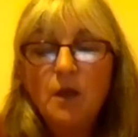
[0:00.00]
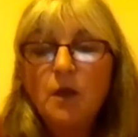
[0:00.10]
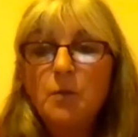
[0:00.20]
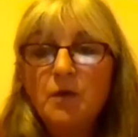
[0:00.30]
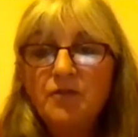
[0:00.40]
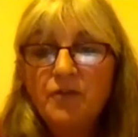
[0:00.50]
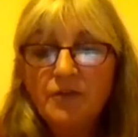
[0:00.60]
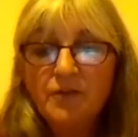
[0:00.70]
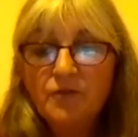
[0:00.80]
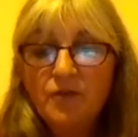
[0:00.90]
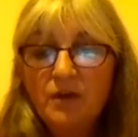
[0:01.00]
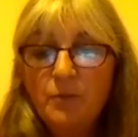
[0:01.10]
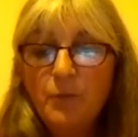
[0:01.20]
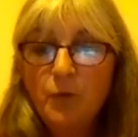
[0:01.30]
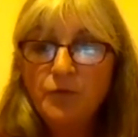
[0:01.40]
But for us, it's very
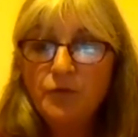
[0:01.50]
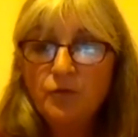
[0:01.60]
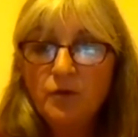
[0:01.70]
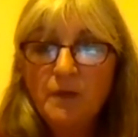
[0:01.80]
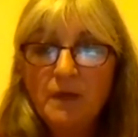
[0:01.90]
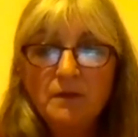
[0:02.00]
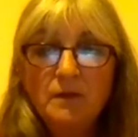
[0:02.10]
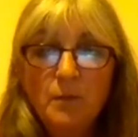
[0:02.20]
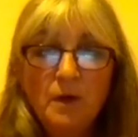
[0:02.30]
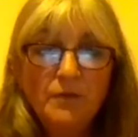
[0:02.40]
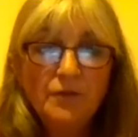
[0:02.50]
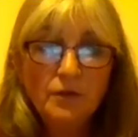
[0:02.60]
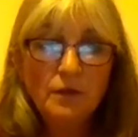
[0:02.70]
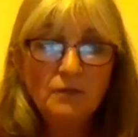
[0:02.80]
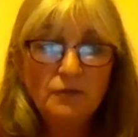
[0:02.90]
important to talk about the demand
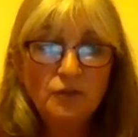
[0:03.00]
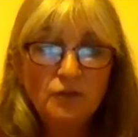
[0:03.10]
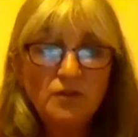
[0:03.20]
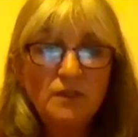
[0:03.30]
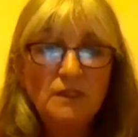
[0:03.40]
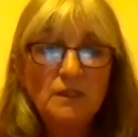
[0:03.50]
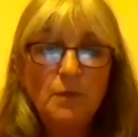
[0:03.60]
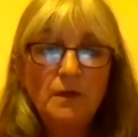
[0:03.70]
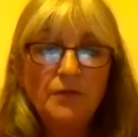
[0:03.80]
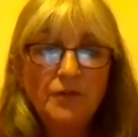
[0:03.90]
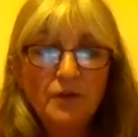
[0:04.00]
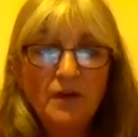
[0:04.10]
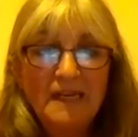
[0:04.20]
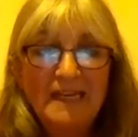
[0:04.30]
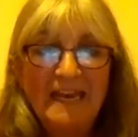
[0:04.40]
side, reducing the demand
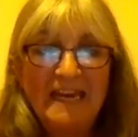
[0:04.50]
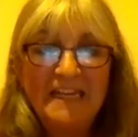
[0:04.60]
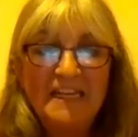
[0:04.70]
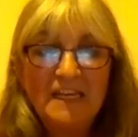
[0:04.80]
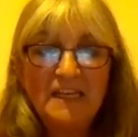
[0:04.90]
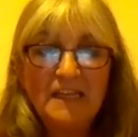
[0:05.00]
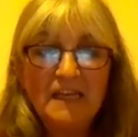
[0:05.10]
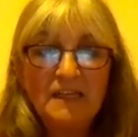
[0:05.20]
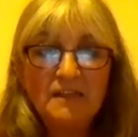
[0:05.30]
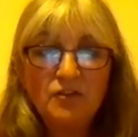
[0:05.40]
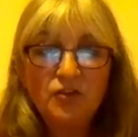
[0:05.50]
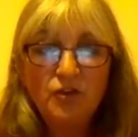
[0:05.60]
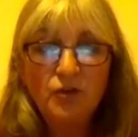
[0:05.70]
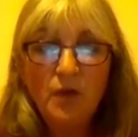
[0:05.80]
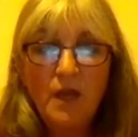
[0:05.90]
side and linking that
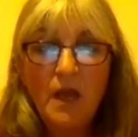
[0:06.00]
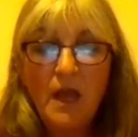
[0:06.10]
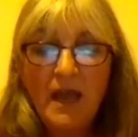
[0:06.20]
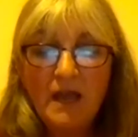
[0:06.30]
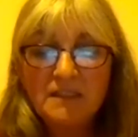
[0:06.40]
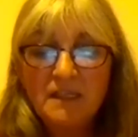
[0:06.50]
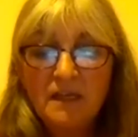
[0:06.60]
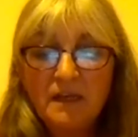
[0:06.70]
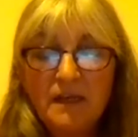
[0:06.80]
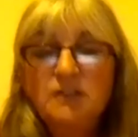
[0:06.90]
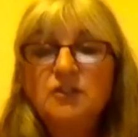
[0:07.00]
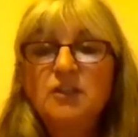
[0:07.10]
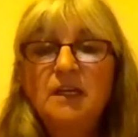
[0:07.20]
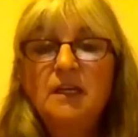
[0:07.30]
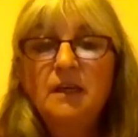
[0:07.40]
into seeing
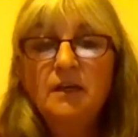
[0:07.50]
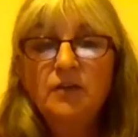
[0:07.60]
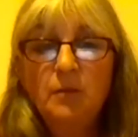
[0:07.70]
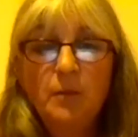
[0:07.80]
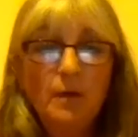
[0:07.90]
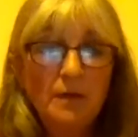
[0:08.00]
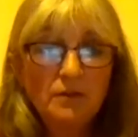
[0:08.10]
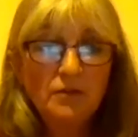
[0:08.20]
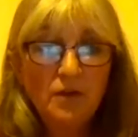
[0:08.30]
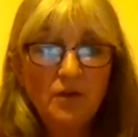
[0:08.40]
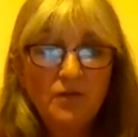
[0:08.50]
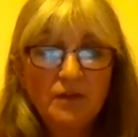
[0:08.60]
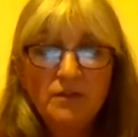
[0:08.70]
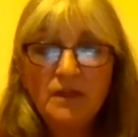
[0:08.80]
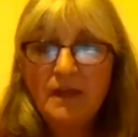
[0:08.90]
energy as a public
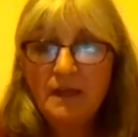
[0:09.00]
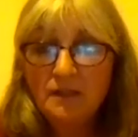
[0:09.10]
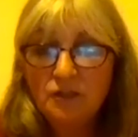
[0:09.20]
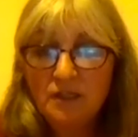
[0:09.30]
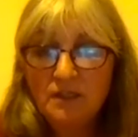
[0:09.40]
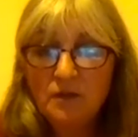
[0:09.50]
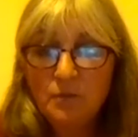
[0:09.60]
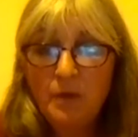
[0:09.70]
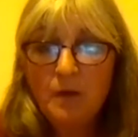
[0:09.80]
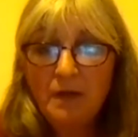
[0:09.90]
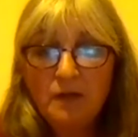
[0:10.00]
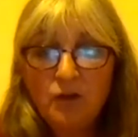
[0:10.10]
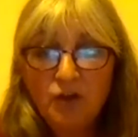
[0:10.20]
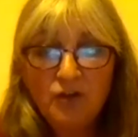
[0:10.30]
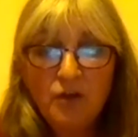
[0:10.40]
service, seeing energy as a public
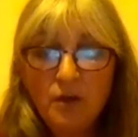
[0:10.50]
good,